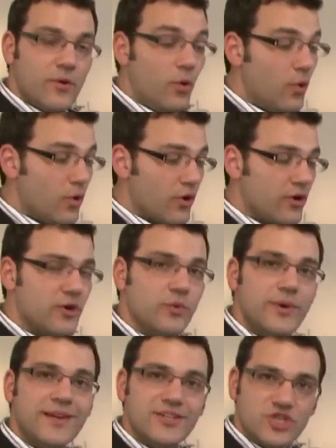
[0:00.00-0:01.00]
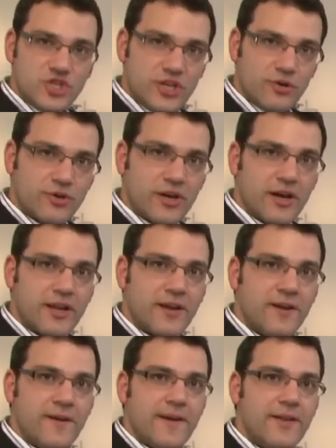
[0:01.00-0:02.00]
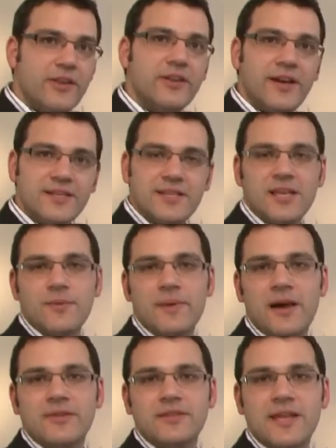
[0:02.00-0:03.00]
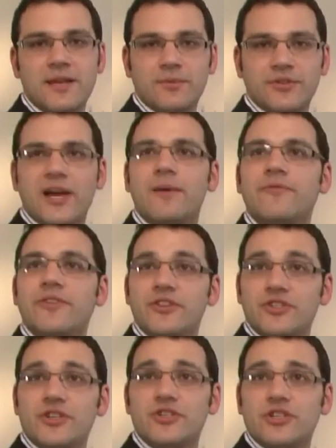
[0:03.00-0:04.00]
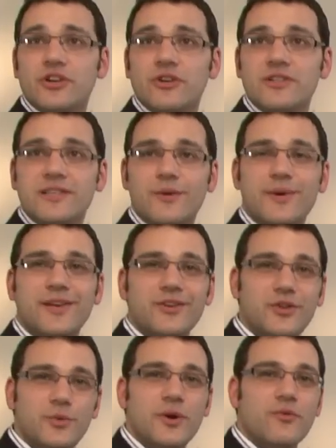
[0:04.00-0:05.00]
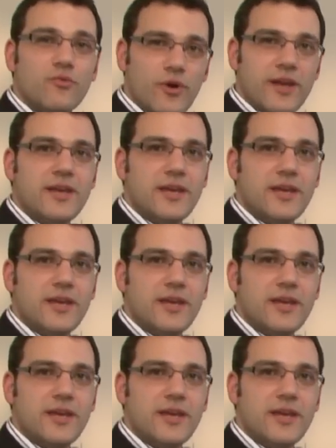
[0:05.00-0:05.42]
or we can shear cut it. And the nice thing about the tabletop finishing shear is that we can do it right